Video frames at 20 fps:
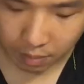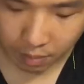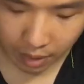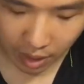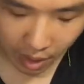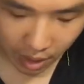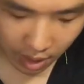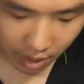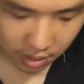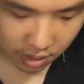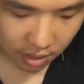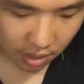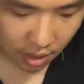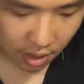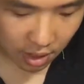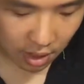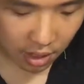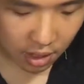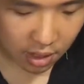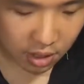parts.
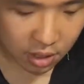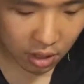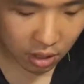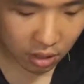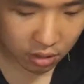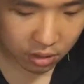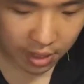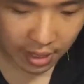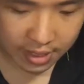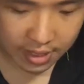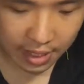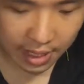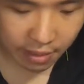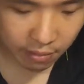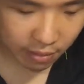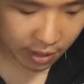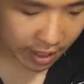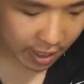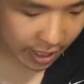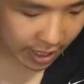So that's it
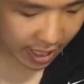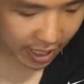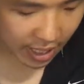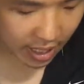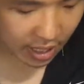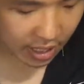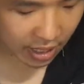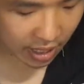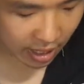really.